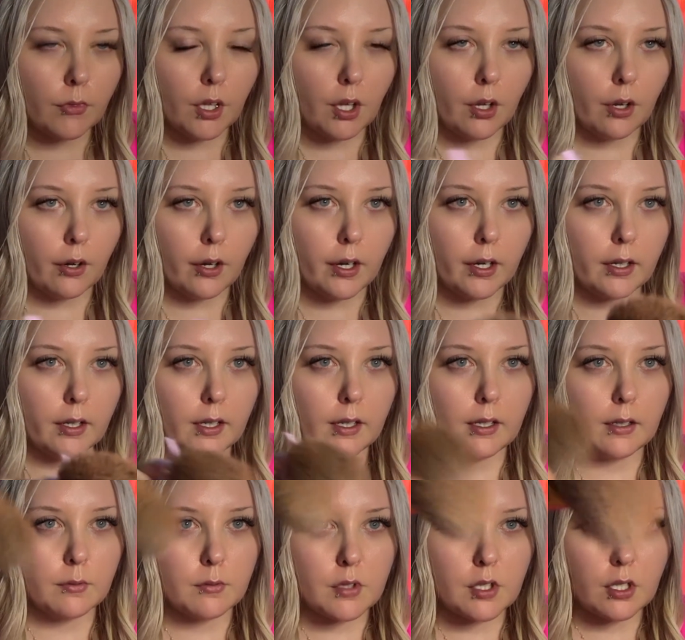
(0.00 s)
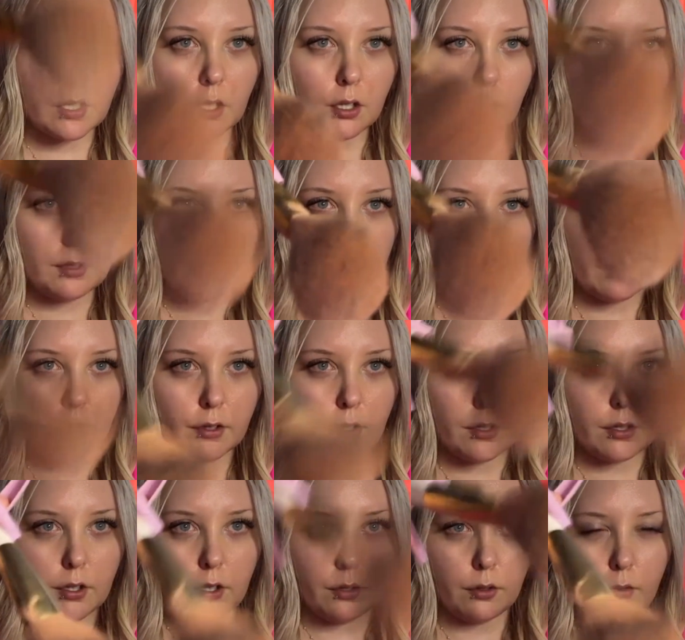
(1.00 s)
All right, and I'm just gonna go down your
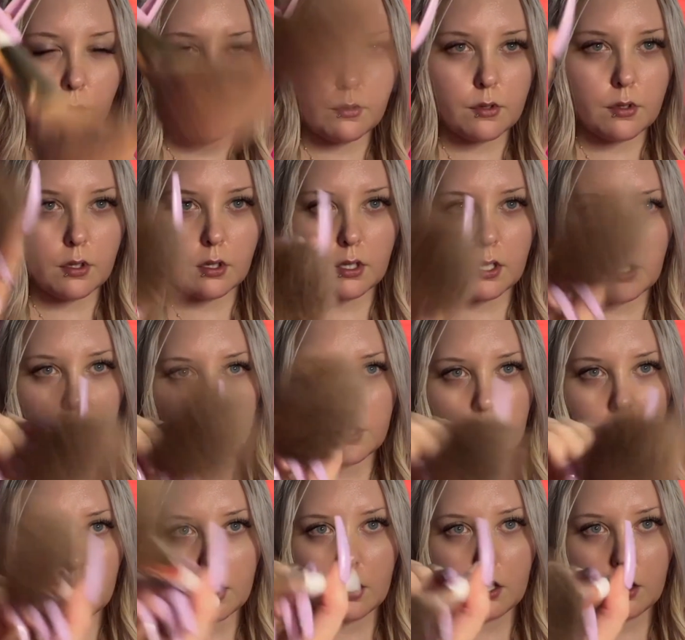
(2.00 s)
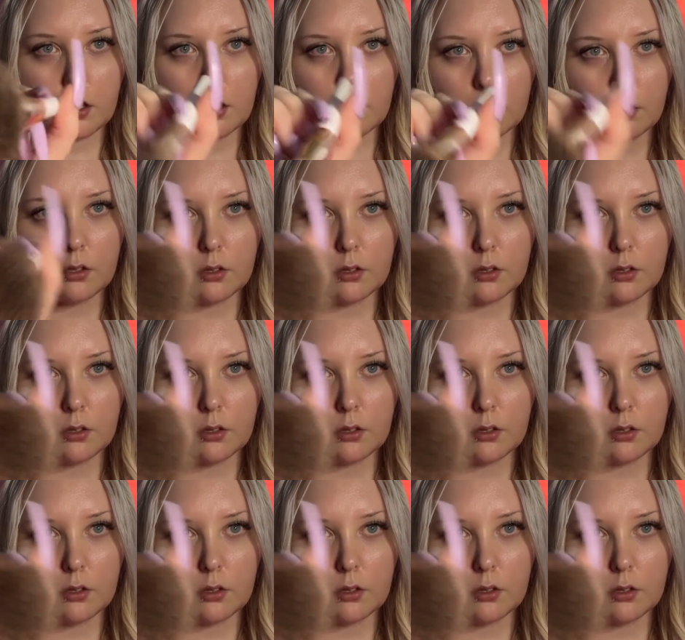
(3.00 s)
nose on each side.